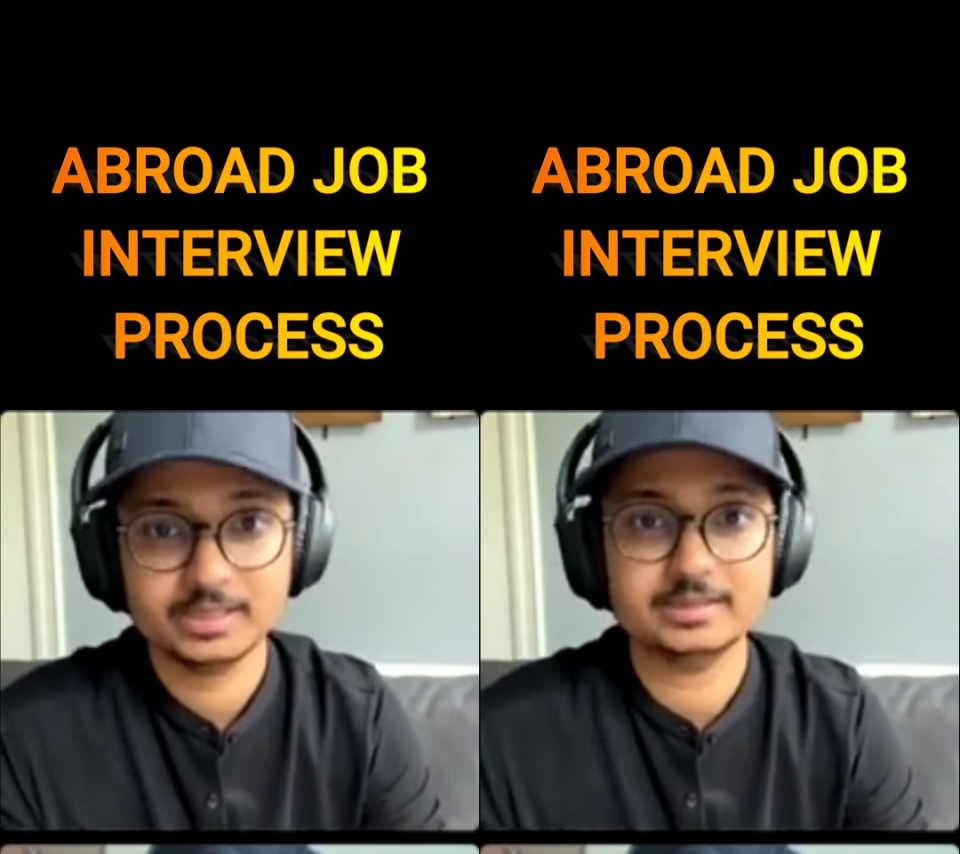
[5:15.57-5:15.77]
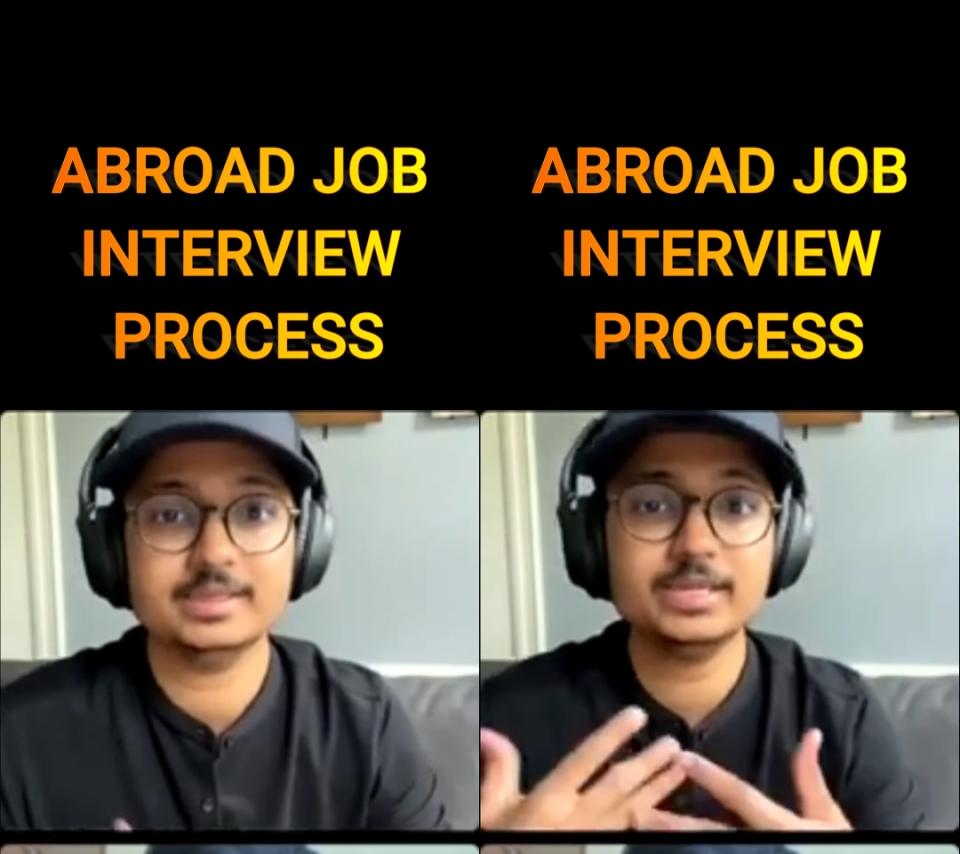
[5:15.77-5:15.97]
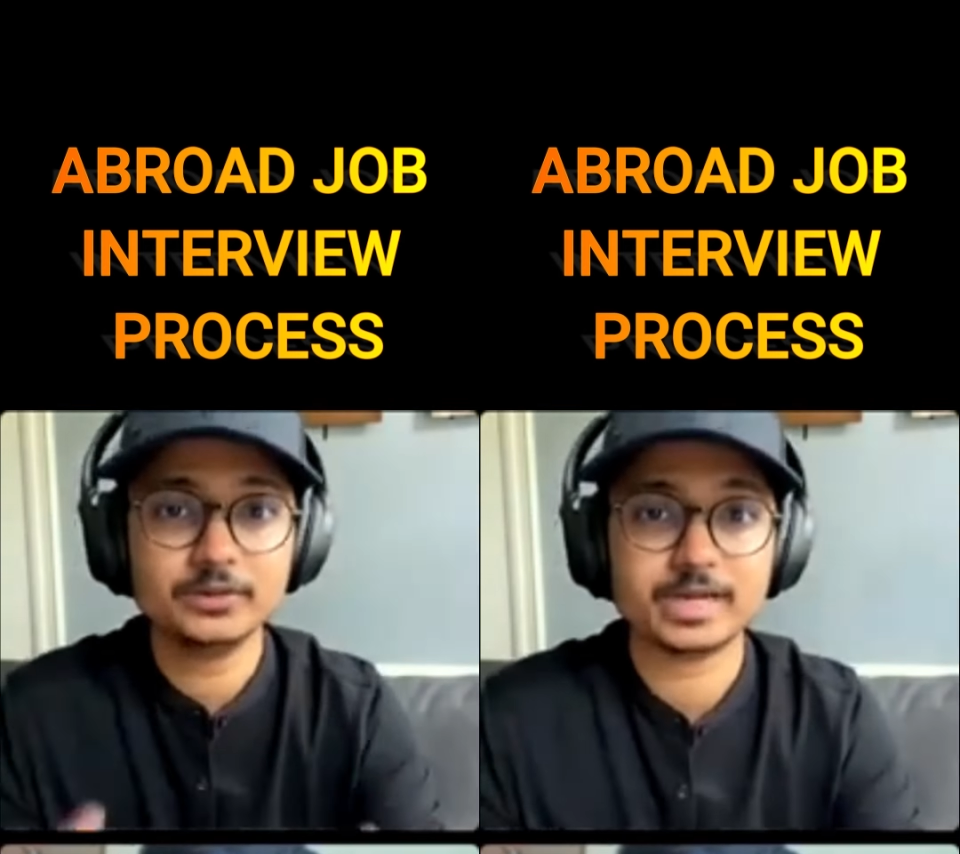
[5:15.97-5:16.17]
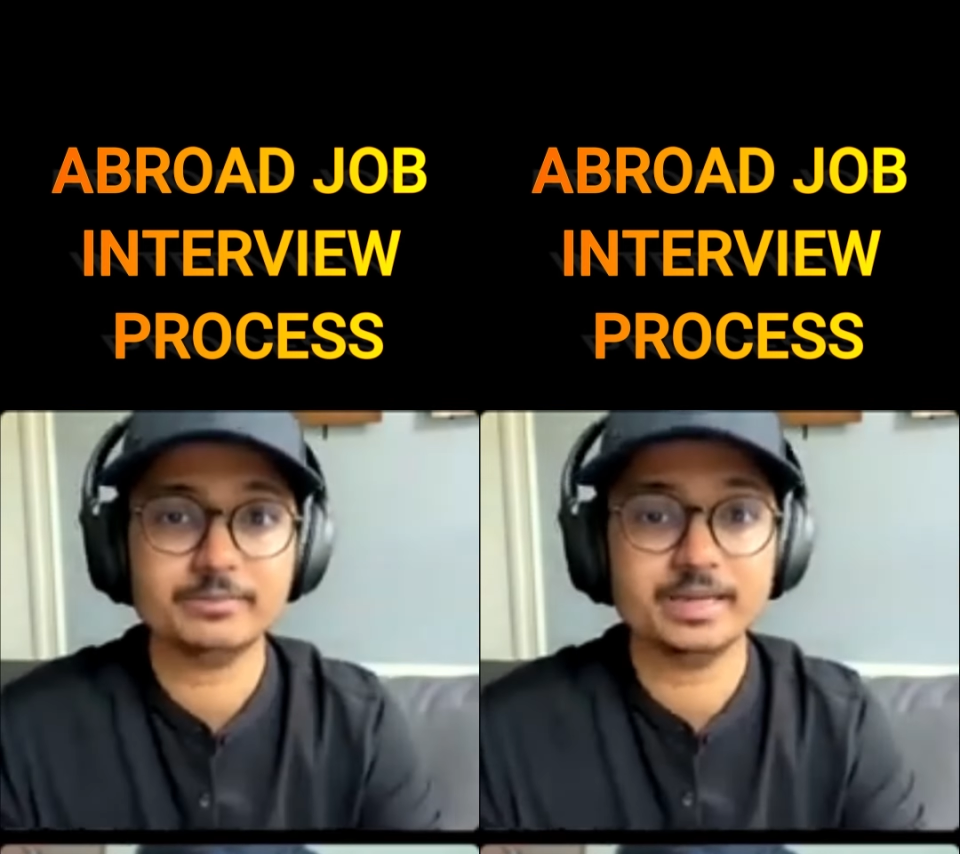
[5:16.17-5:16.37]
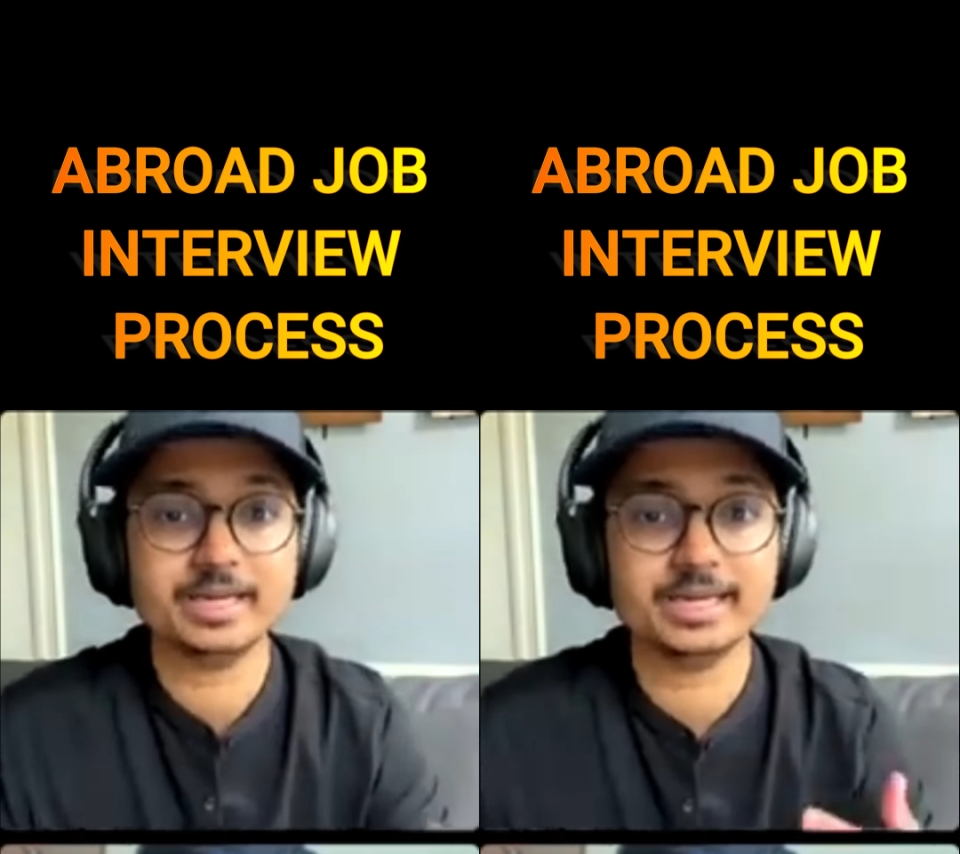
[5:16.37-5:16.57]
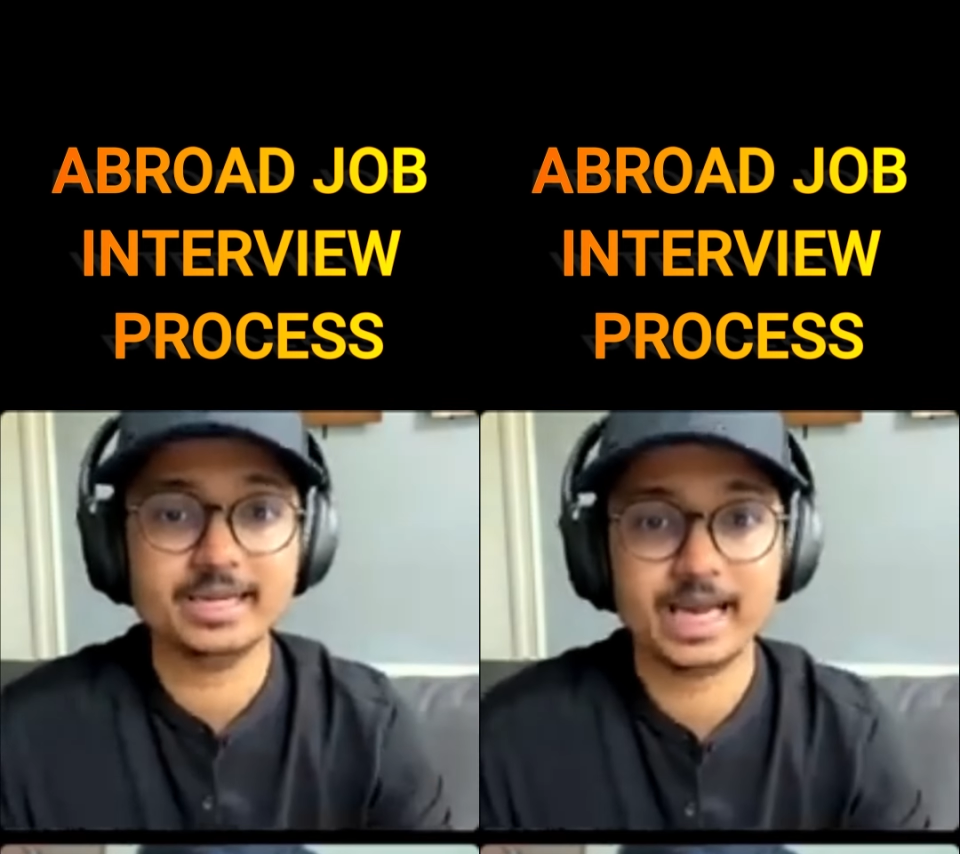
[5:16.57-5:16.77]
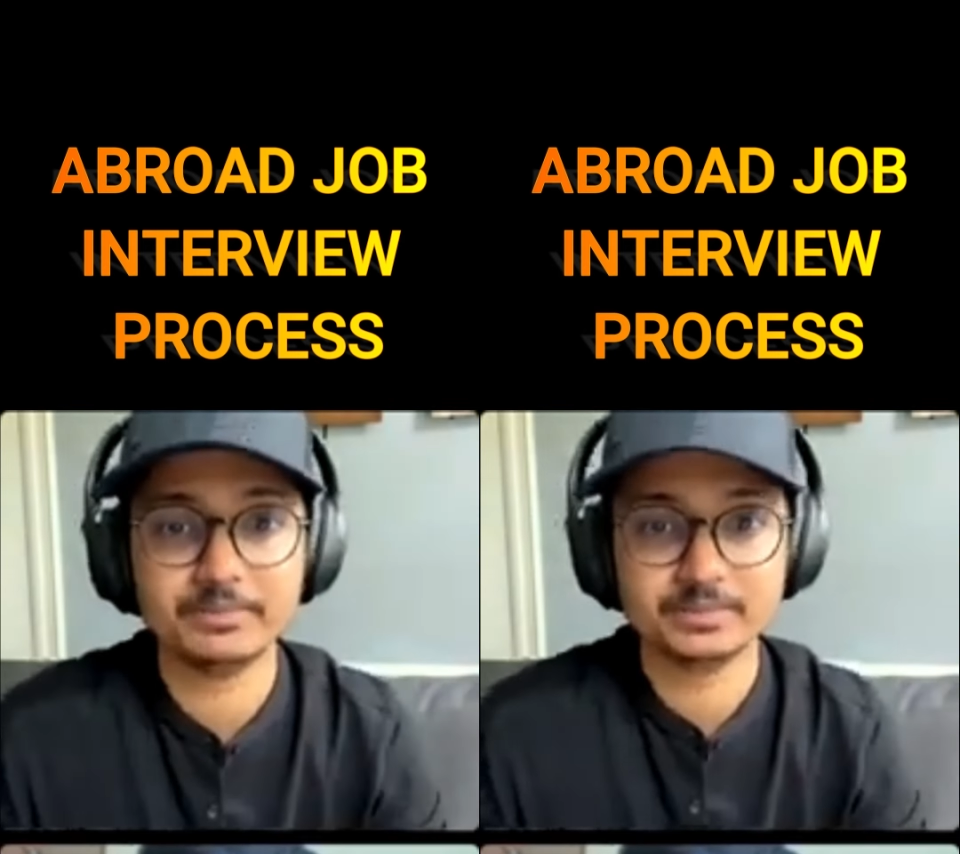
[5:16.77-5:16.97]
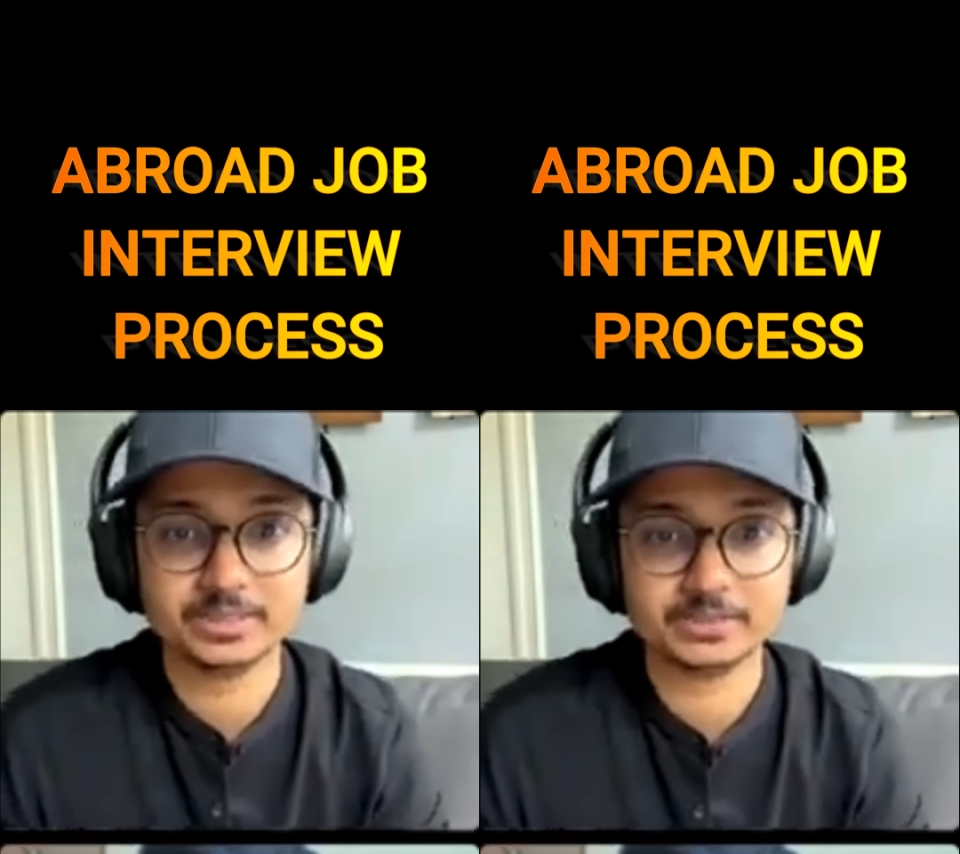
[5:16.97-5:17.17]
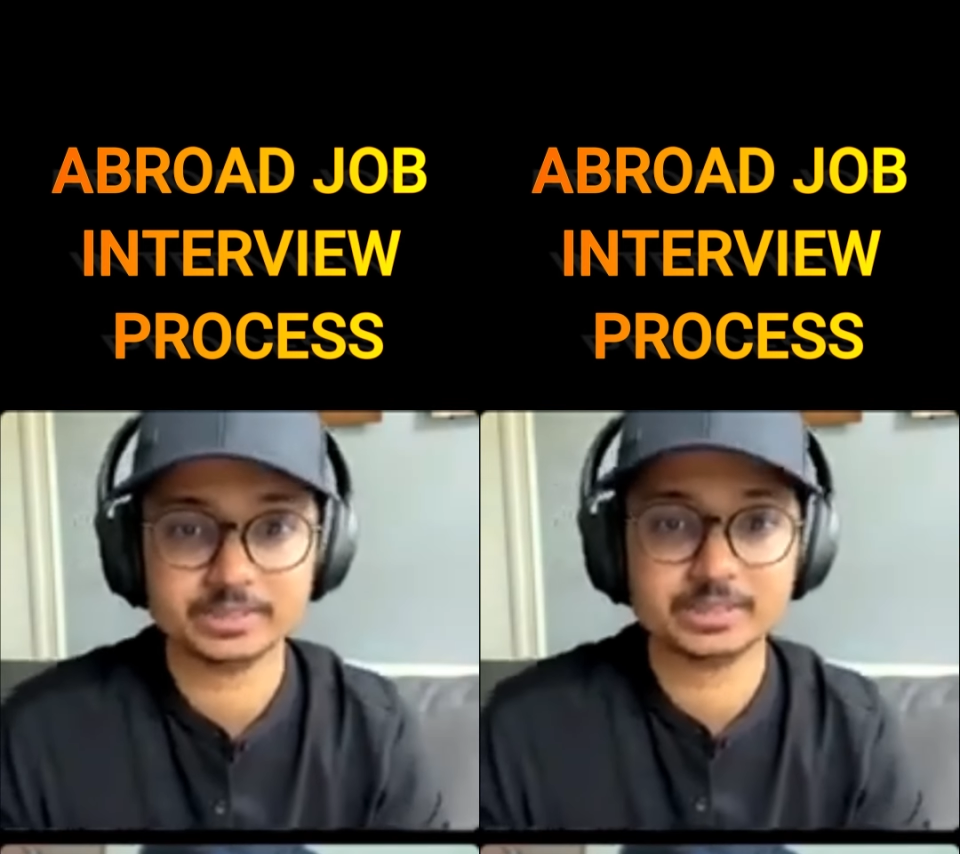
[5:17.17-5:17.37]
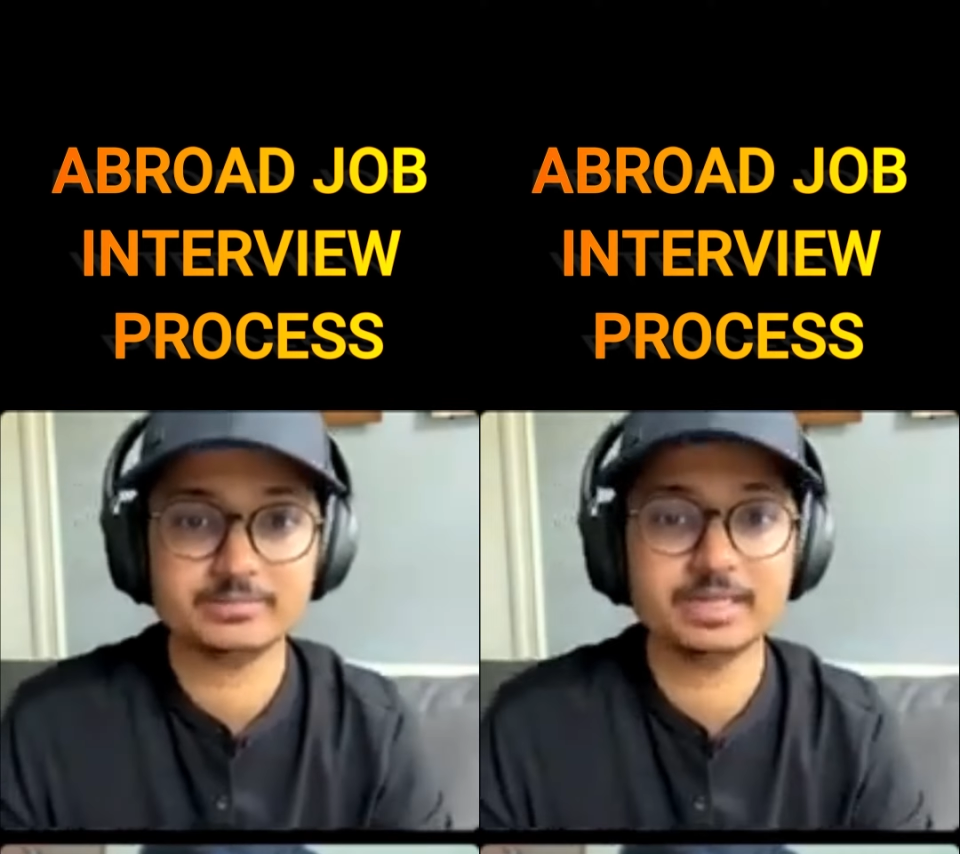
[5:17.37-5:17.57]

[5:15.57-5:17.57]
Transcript: then you can be really happy with yourself